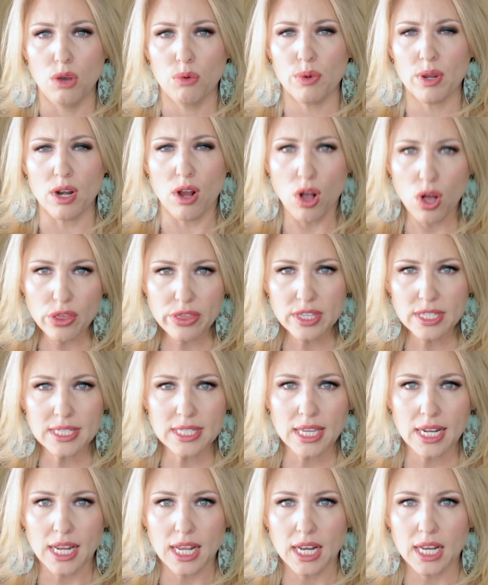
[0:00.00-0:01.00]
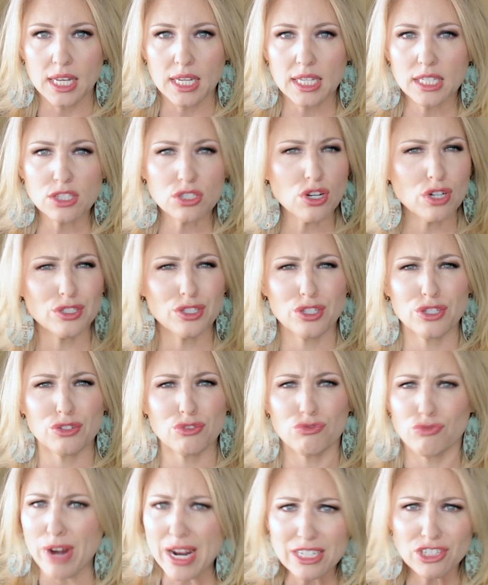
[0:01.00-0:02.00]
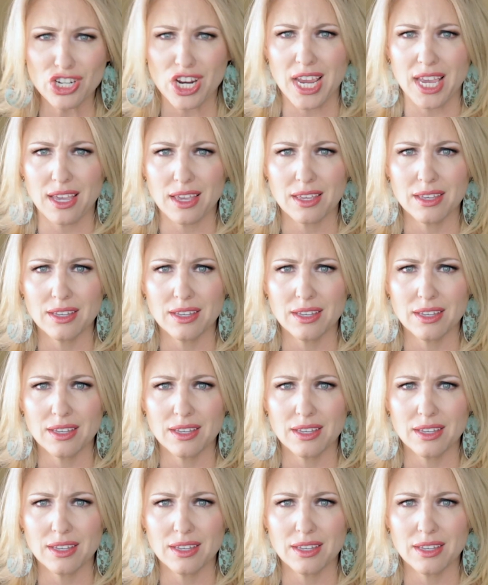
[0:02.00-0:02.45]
when all of a sudden it starts scratching